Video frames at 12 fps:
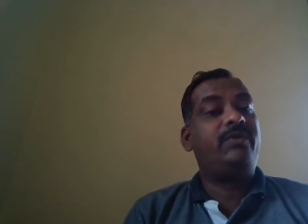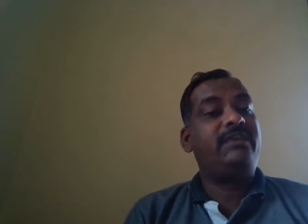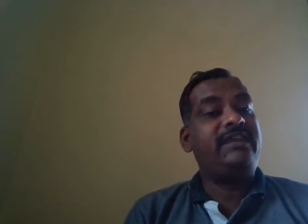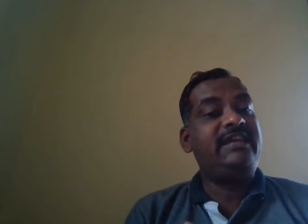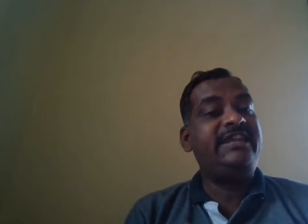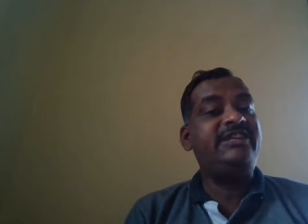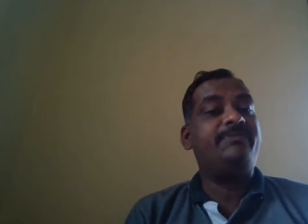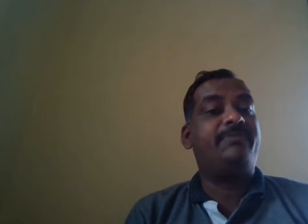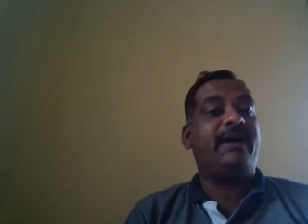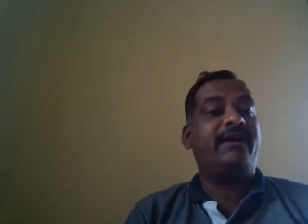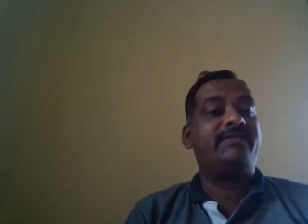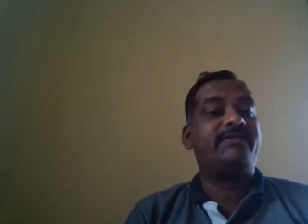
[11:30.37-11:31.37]
with each
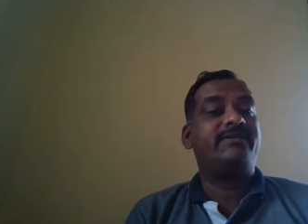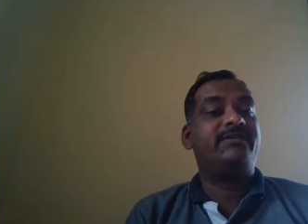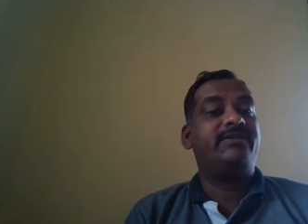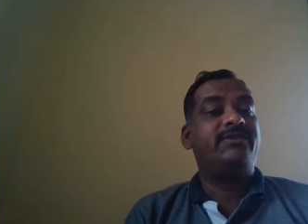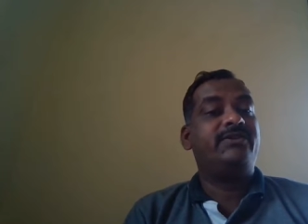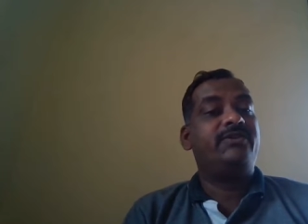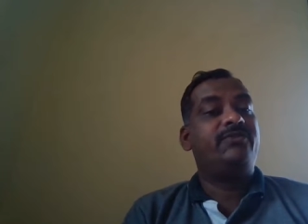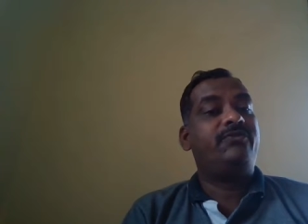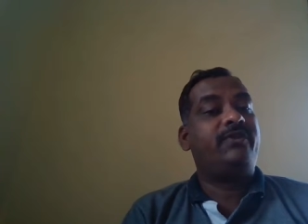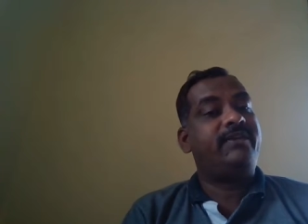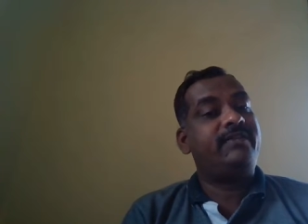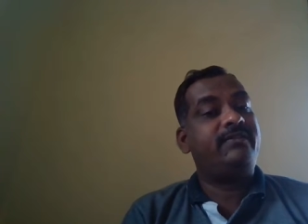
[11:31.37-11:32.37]
part
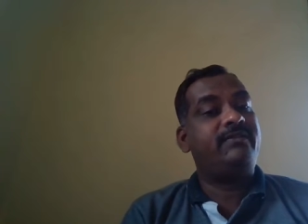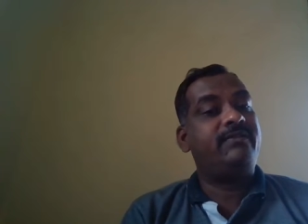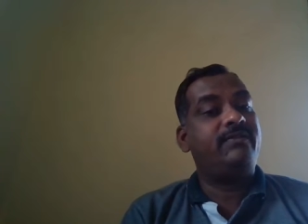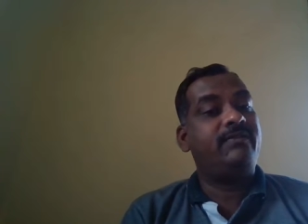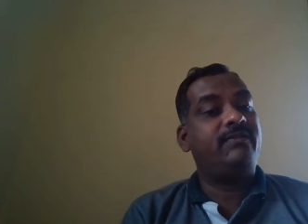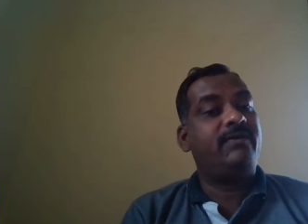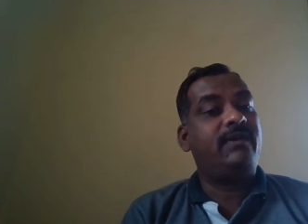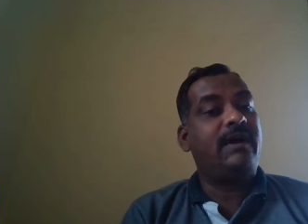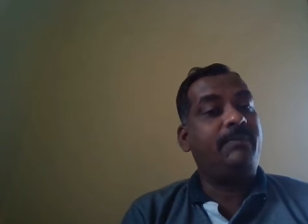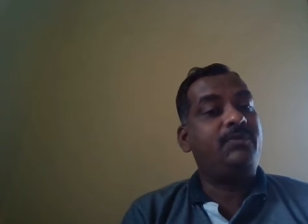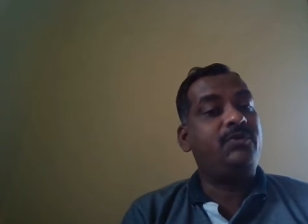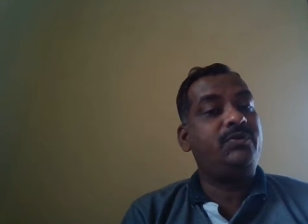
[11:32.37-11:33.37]
for
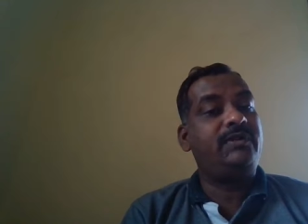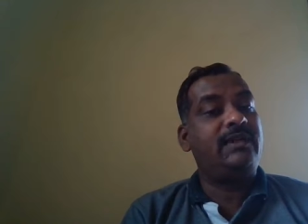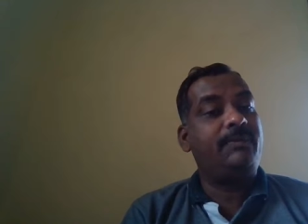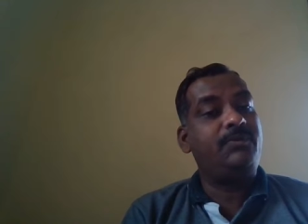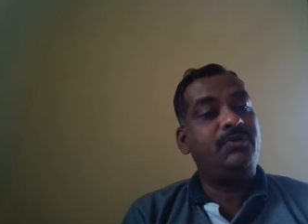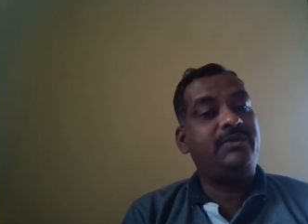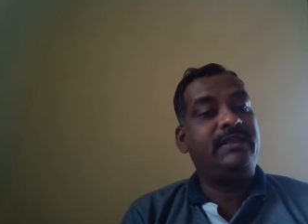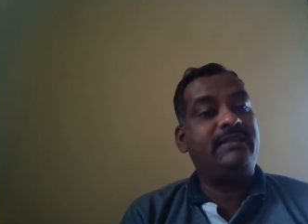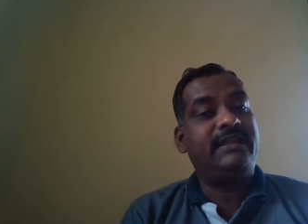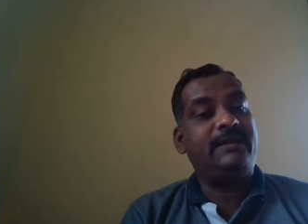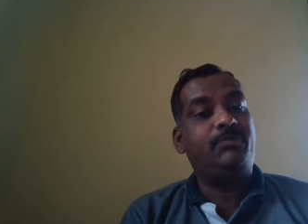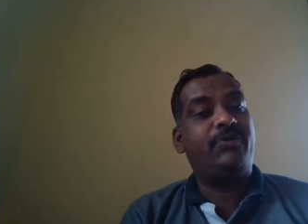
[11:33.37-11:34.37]
up to
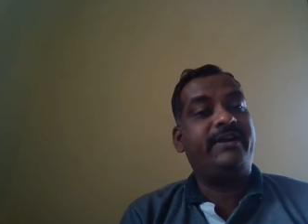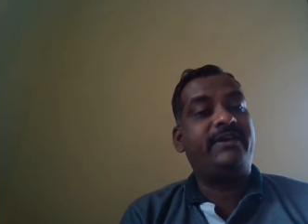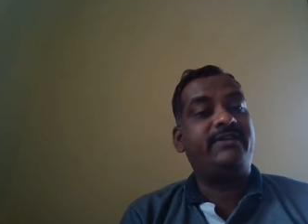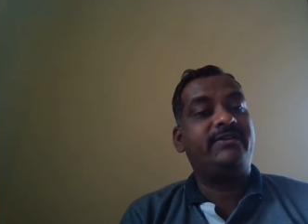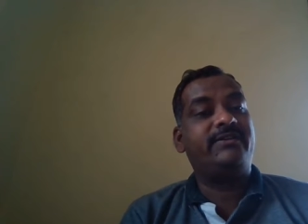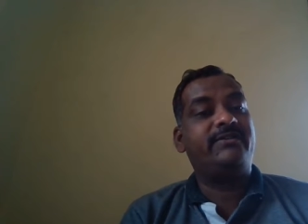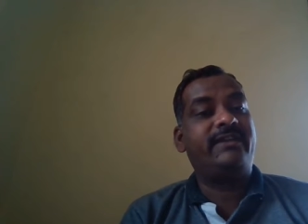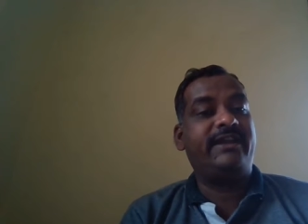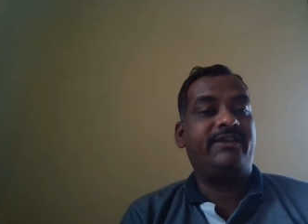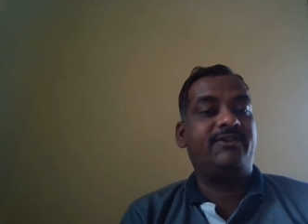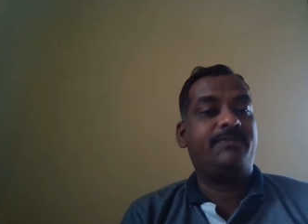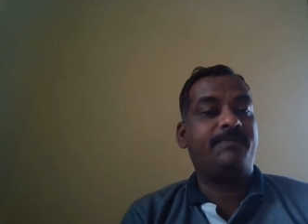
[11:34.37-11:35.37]
that point.
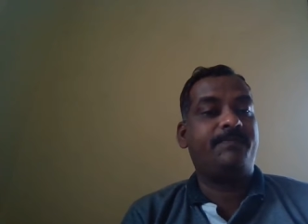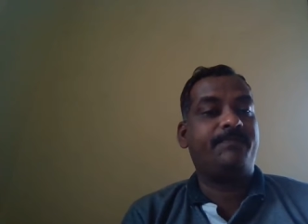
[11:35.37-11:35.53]
Thank you.